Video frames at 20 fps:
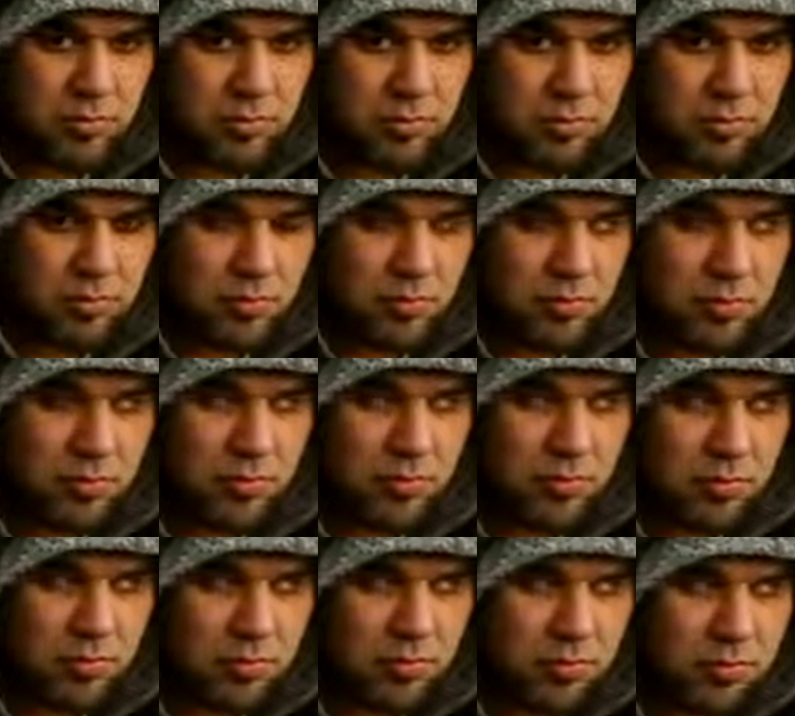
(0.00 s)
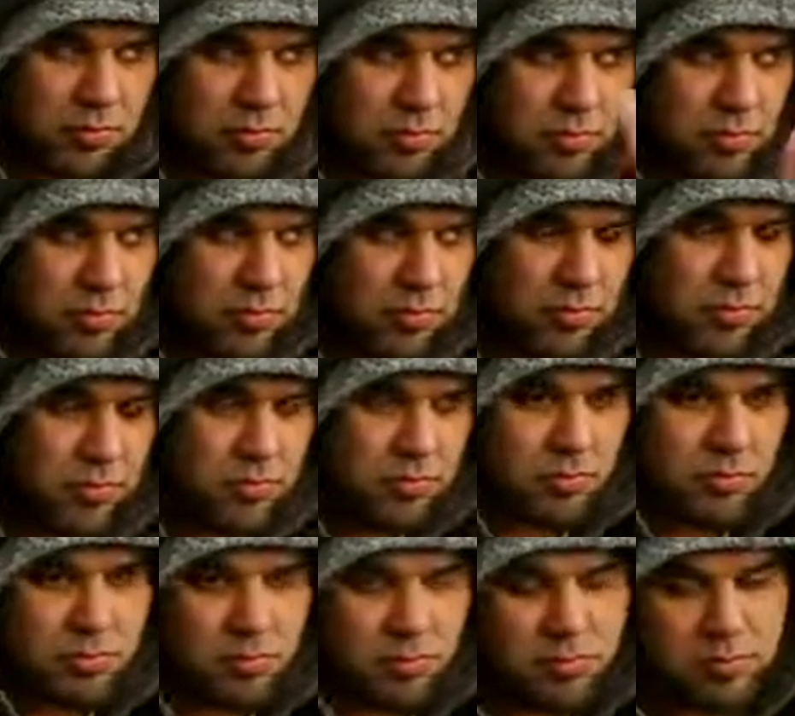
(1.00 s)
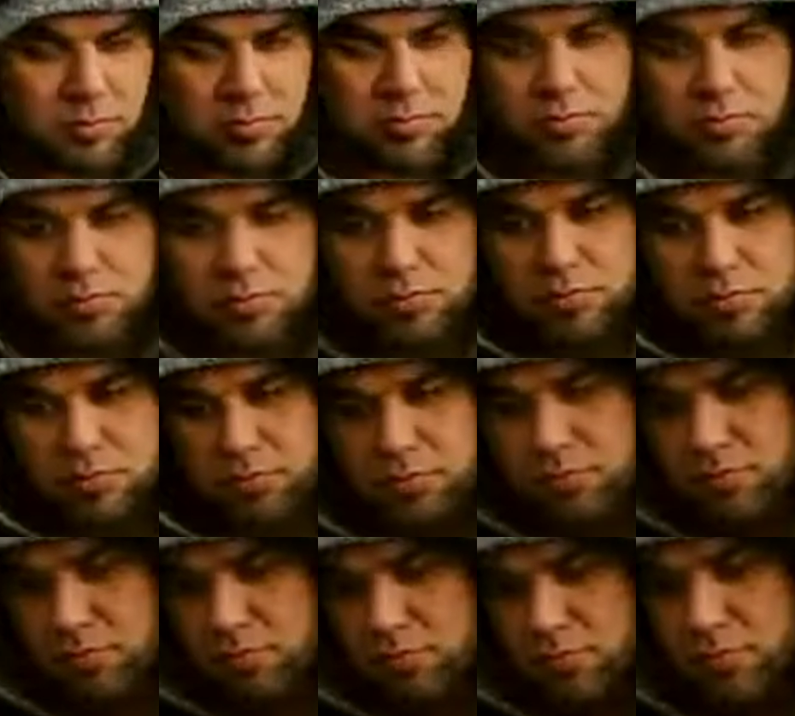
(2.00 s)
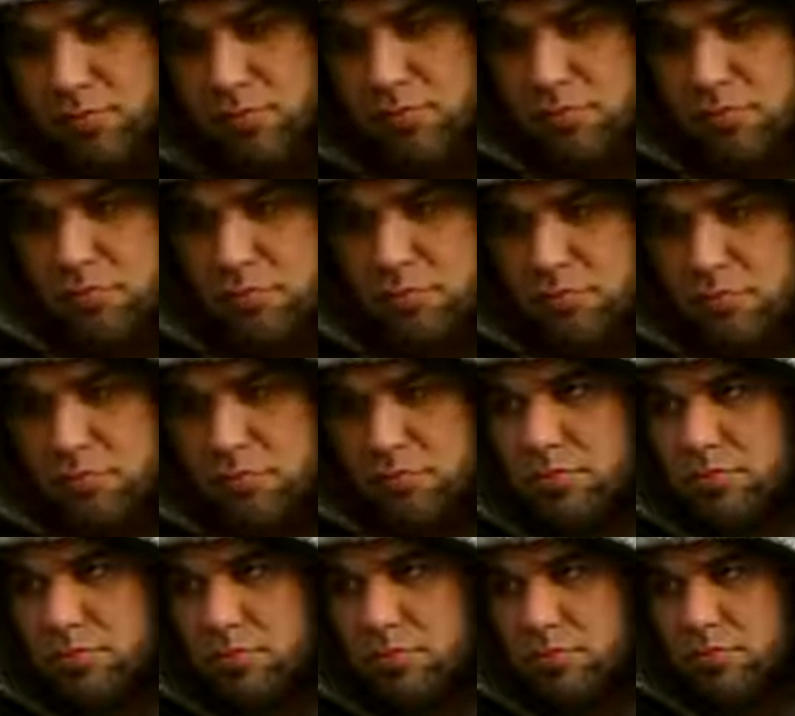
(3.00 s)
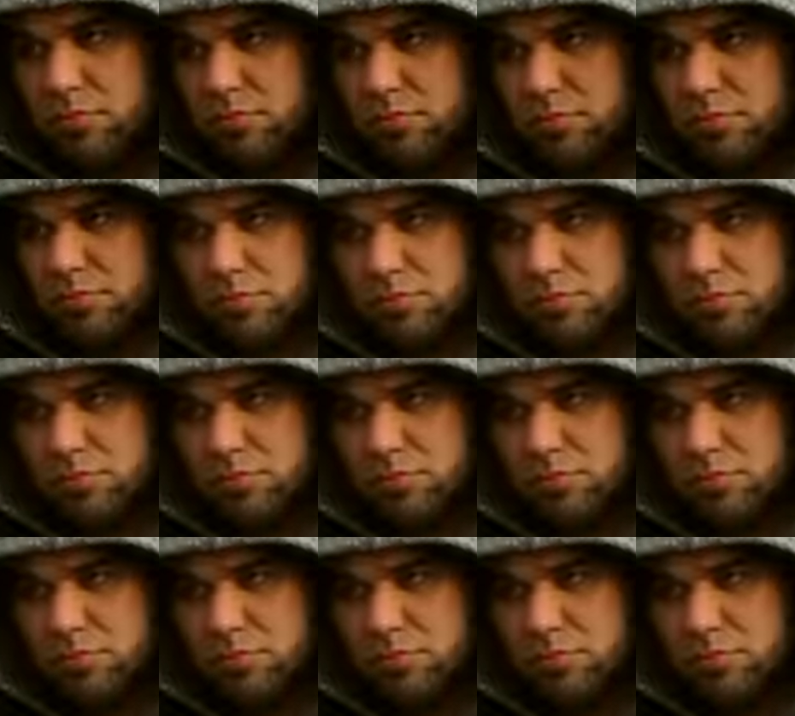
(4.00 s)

[no speech]